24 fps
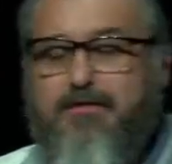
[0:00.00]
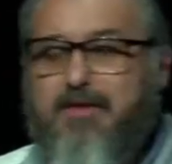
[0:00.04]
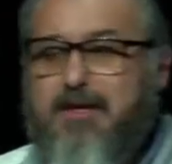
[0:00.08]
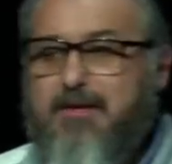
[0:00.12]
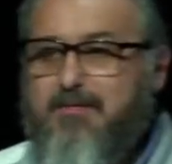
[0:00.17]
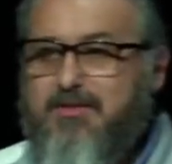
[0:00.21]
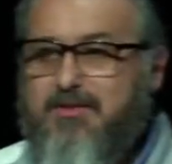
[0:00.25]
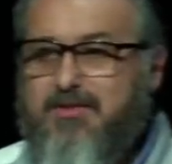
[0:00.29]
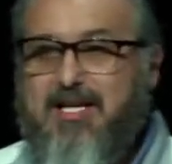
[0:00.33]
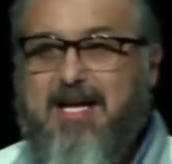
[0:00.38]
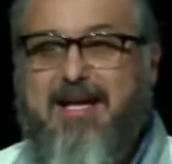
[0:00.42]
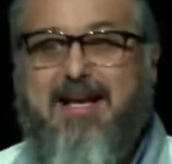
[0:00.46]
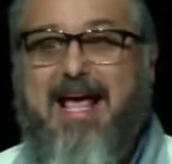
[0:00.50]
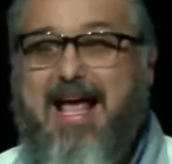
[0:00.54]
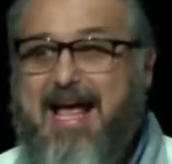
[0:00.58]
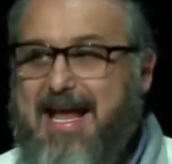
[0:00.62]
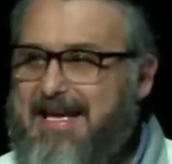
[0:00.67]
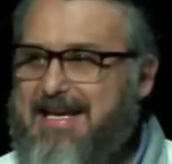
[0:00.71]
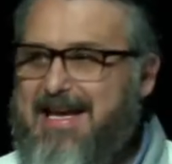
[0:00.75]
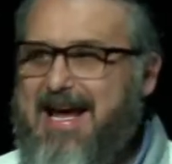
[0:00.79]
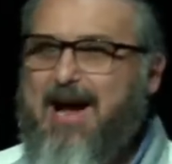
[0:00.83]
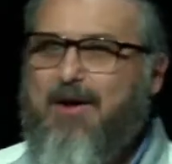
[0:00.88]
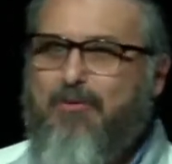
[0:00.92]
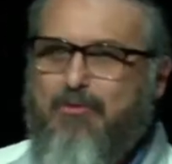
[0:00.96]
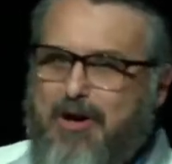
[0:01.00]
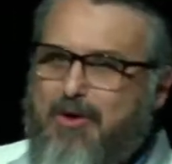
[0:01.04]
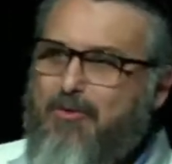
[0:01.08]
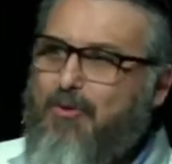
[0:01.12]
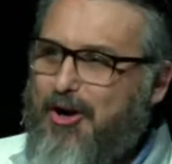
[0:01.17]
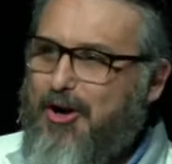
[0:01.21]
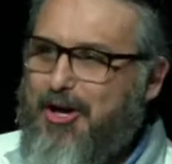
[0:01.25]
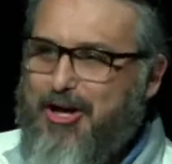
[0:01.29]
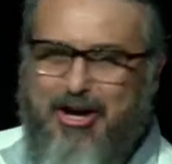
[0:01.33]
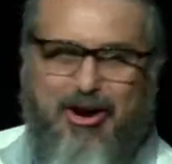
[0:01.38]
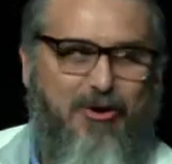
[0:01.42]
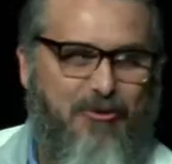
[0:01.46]
Two of them said, Hey,
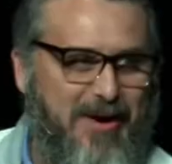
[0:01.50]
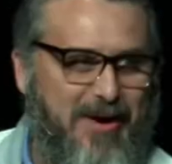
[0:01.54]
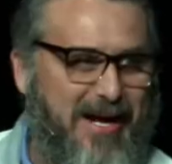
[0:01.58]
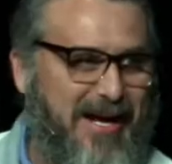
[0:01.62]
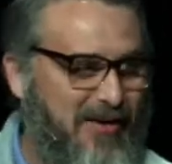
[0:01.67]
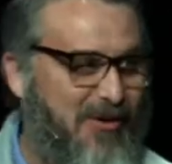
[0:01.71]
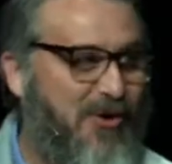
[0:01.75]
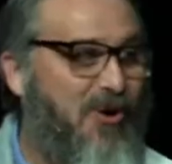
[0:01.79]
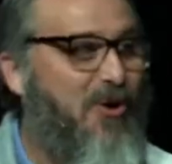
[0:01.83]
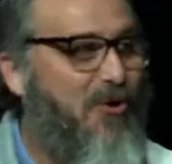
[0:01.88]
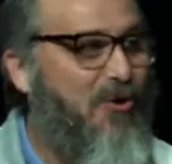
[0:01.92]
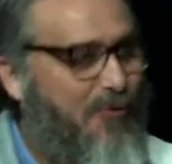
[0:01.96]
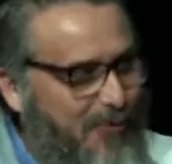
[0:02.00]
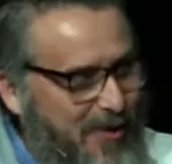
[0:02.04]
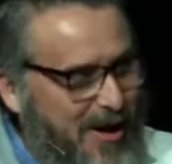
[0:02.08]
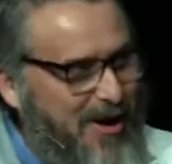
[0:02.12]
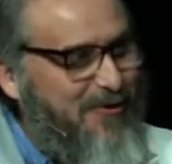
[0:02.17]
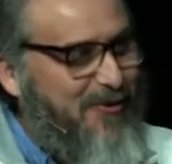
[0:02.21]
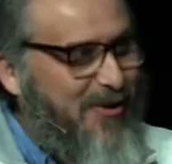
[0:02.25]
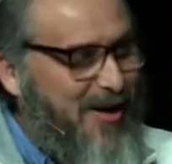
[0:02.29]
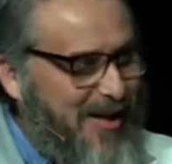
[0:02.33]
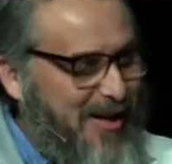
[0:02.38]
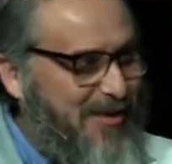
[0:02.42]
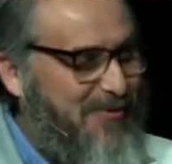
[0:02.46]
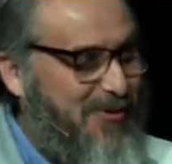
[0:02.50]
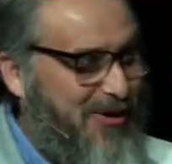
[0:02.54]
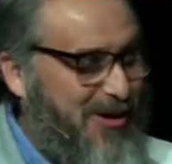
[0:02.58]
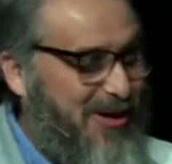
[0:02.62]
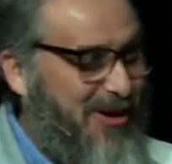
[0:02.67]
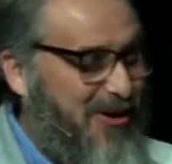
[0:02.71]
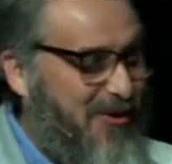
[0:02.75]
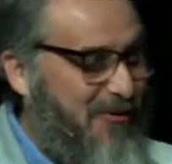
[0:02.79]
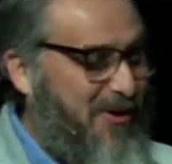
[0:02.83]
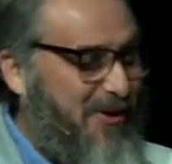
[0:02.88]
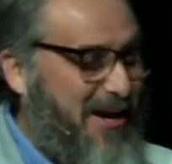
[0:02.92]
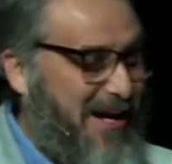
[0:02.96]
yeah, we want to go in. We
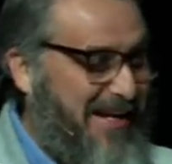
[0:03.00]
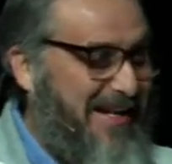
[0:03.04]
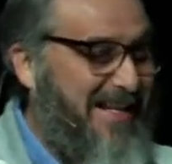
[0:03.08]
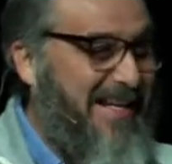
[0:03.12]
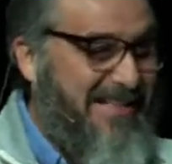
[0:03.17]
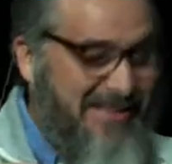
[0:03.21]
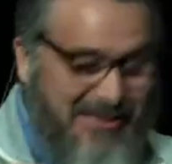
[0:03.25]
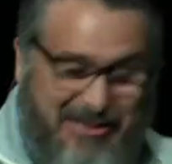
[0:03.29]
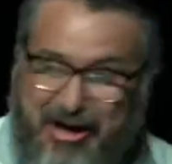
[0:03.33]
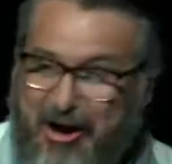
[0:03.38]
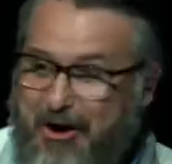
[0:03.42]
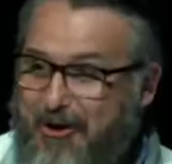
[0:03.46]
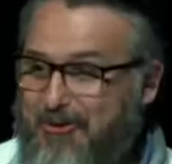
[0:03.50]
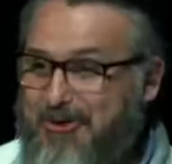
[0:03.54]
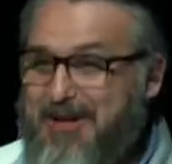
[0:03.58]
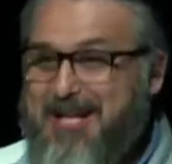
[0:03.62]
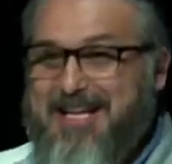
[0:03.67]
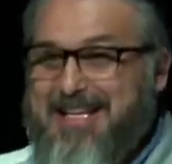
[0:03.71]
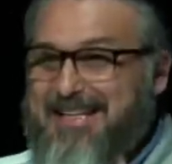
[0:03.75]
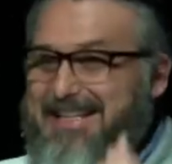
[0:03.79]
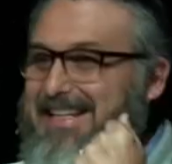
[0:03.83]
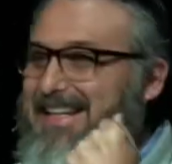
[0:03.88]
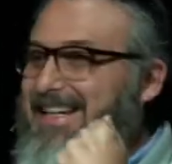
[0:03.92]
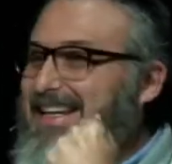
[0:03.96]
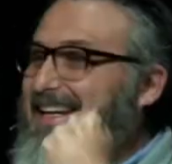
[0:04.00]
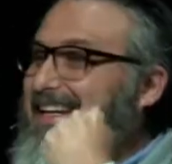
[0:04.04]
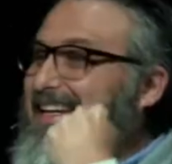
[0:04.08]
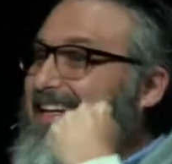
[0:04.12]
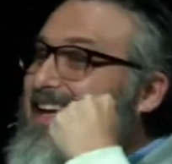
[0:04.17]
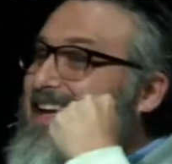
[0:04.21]
really want to go in. Let's go.